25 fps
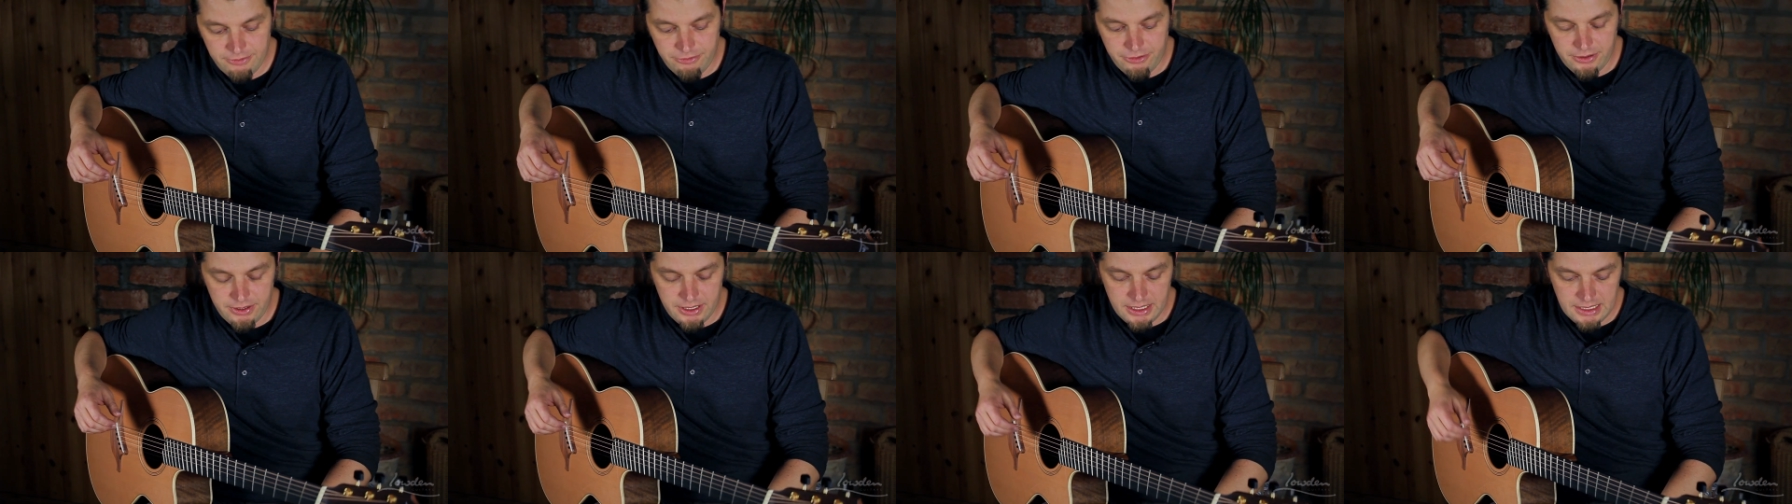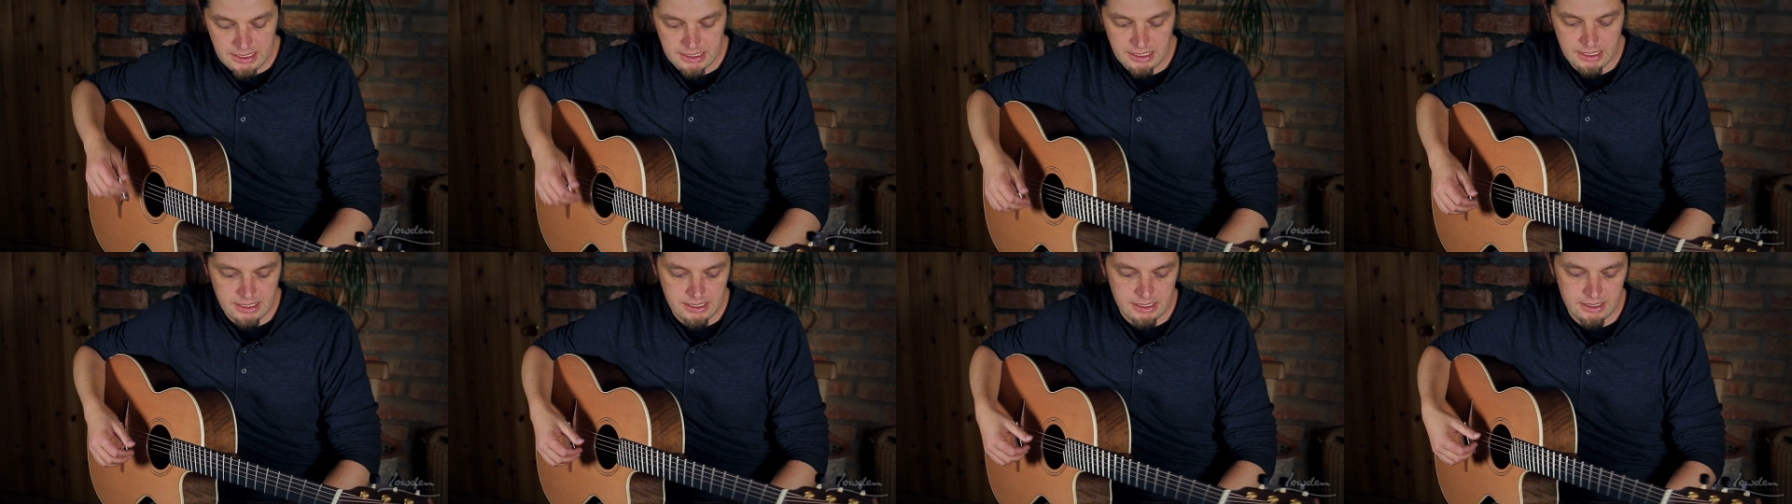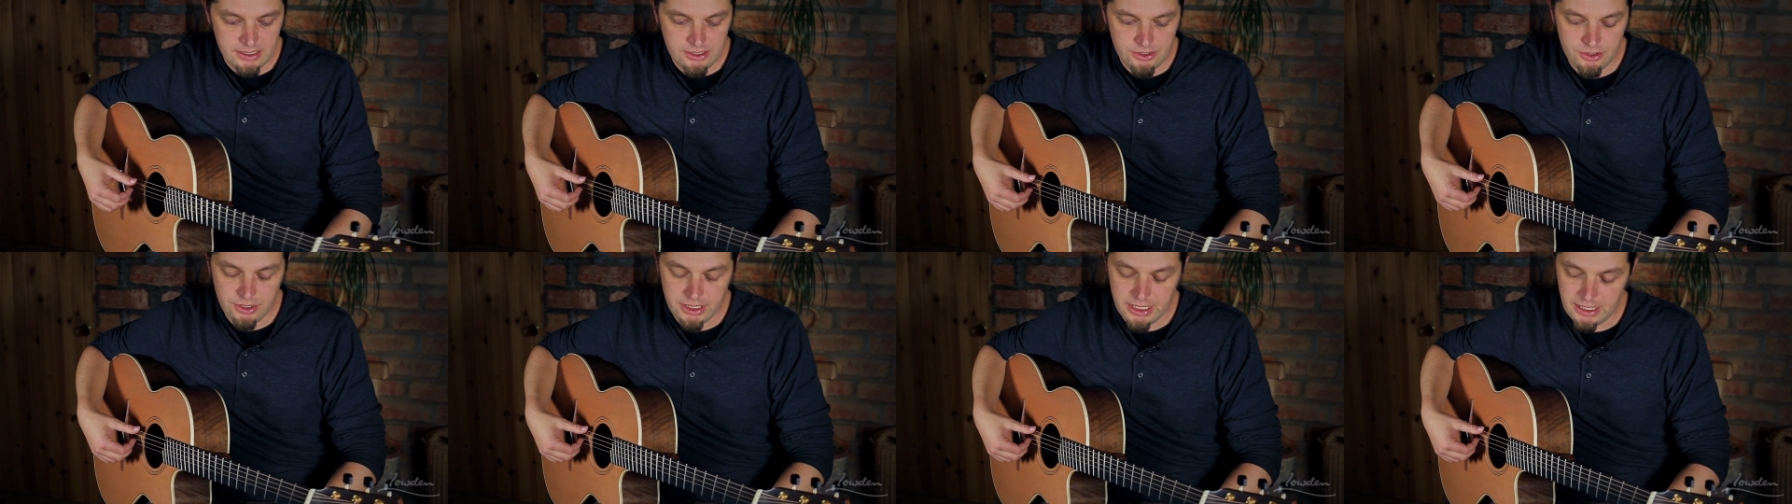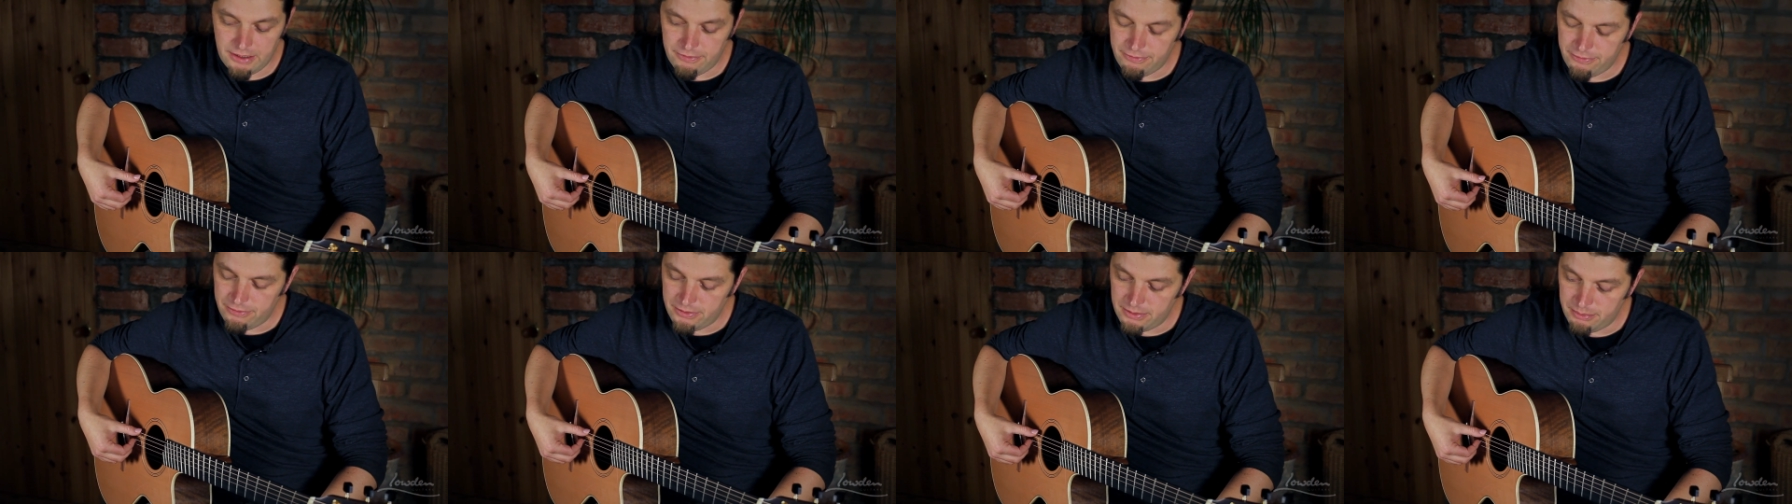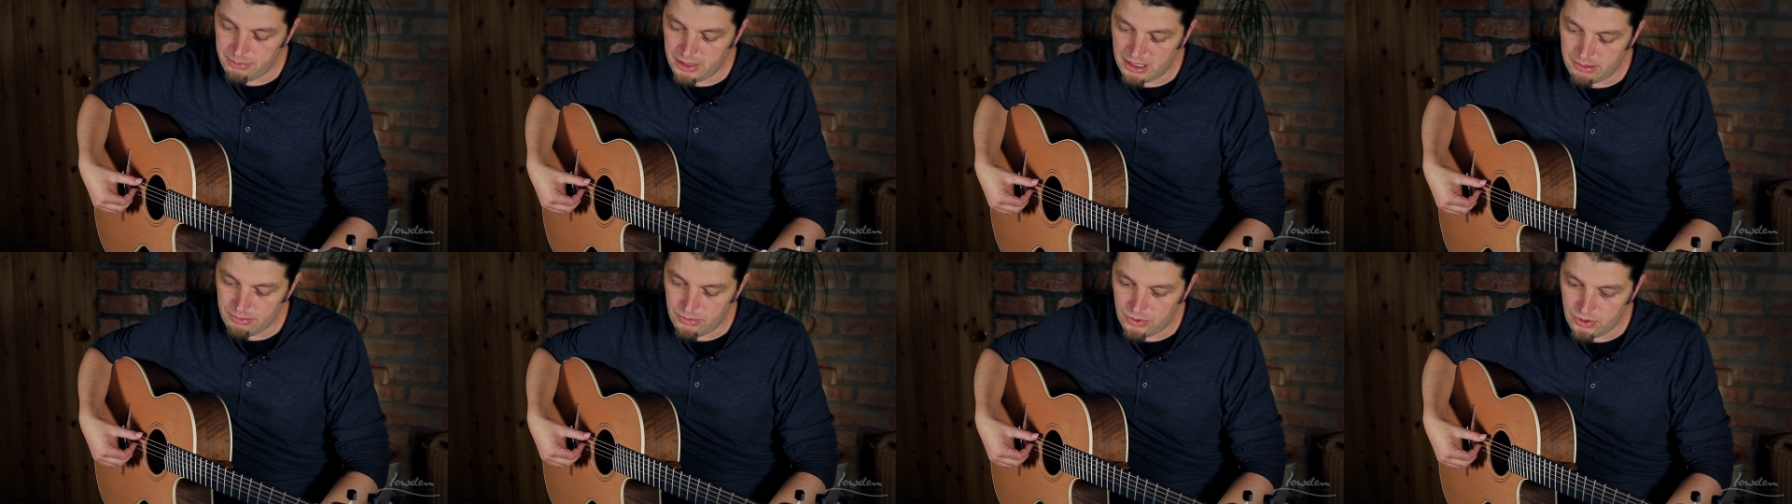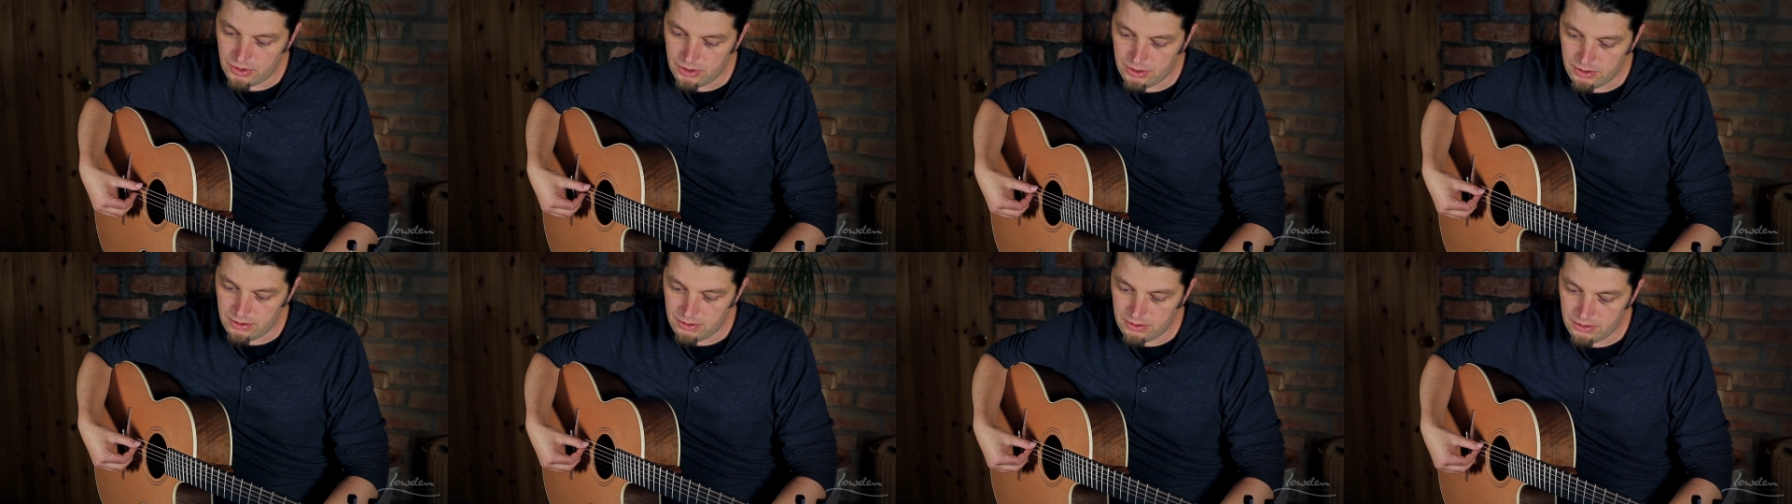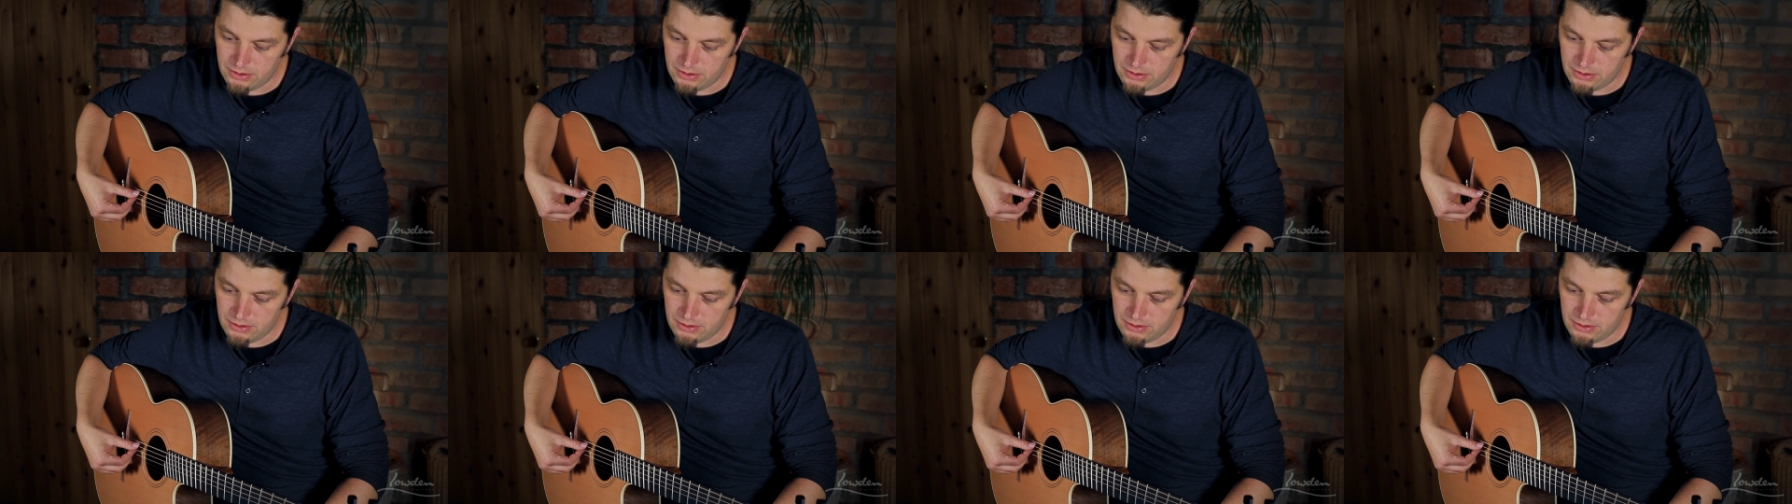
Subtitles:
for this is to give a bit more